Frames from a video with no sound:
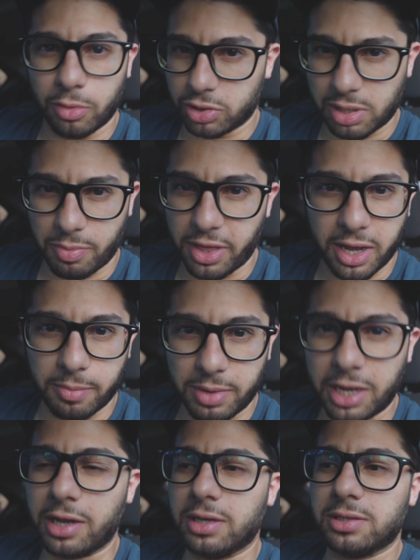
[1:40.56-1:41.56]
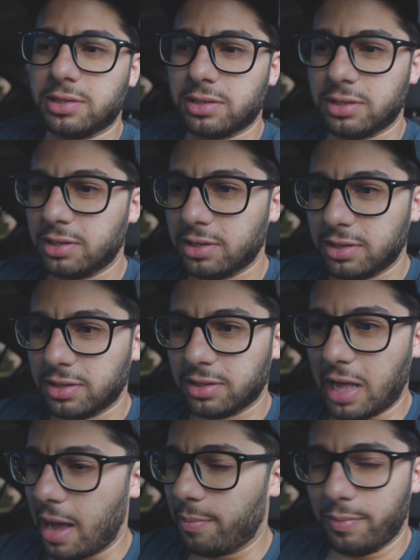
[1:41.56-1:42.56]
or something, because
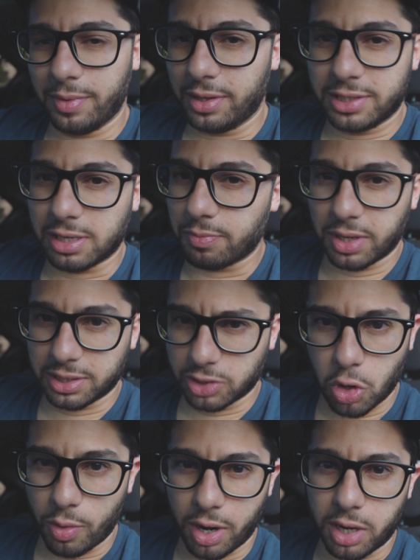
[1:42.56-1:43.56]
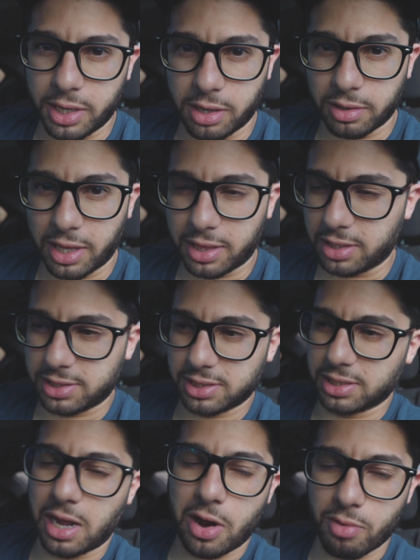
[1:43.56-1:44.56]
something's going on here. Like, this
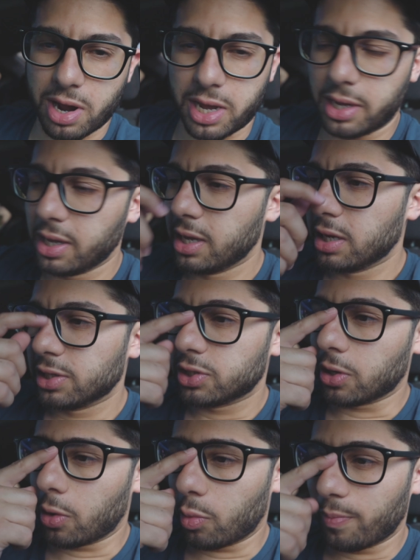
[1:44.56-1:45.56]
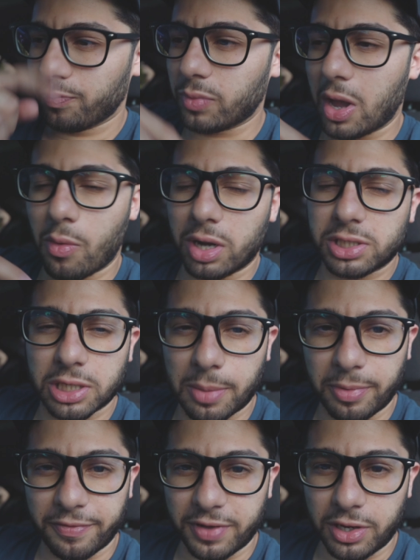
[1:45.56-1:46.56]
is not right. So I watched a
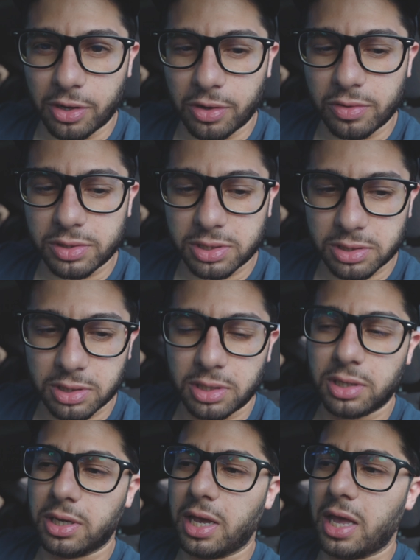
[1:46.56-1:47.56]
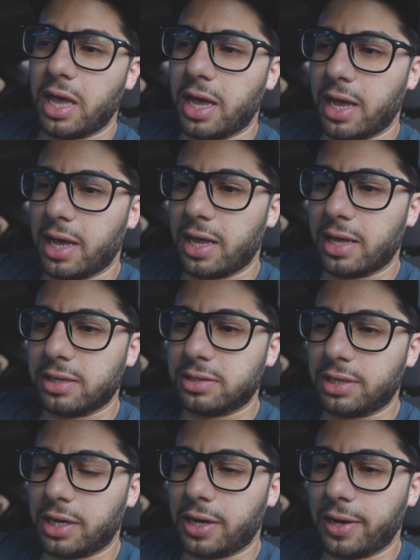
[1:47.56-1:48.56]
couple of videos
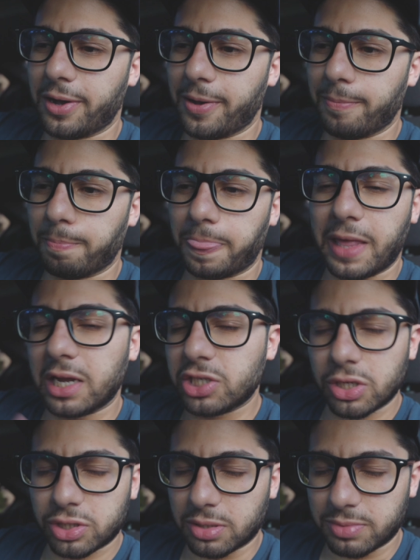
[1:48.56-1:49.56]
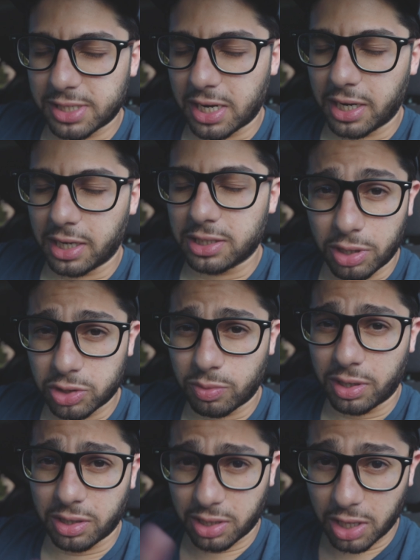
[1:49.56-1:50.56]
and I changed some settings. I just
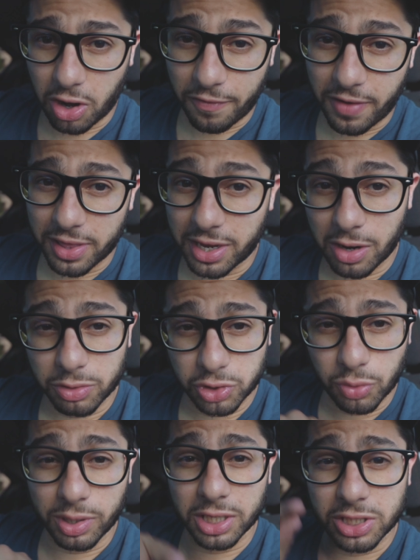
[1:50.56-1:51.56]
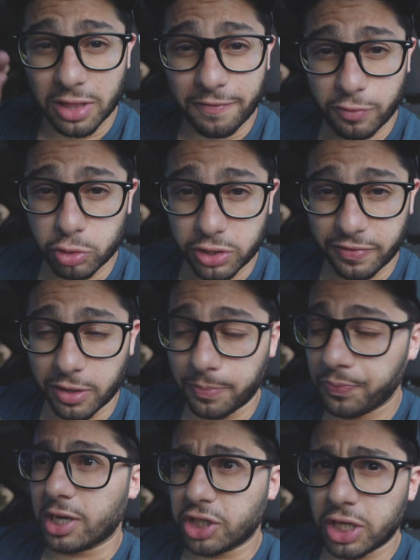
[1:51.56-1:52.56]
want to clarify that I was doing this on the
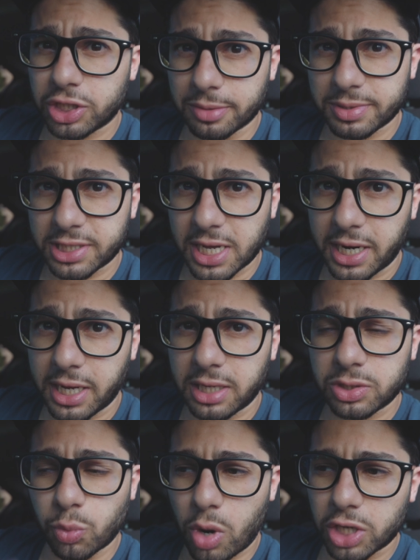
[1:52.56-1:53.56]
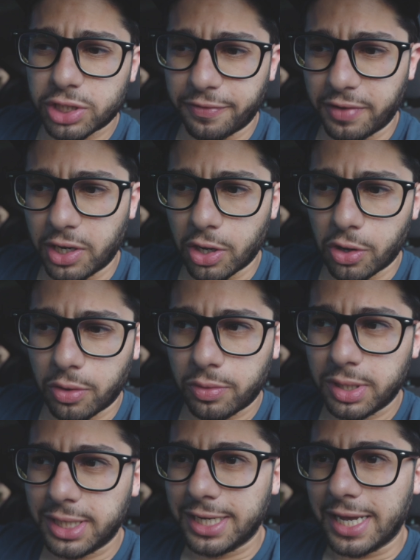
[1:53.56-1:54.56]
FUJIFILM. I changed some settings, watched the
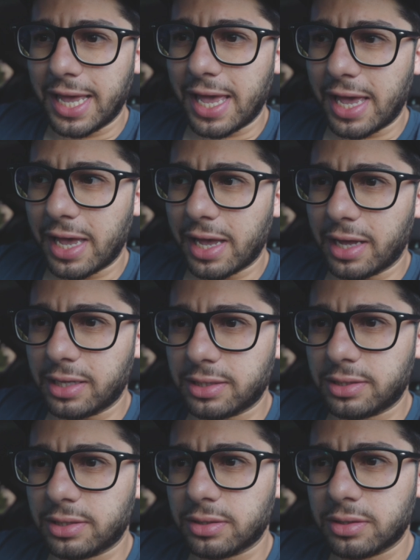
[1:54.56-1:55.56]
video, and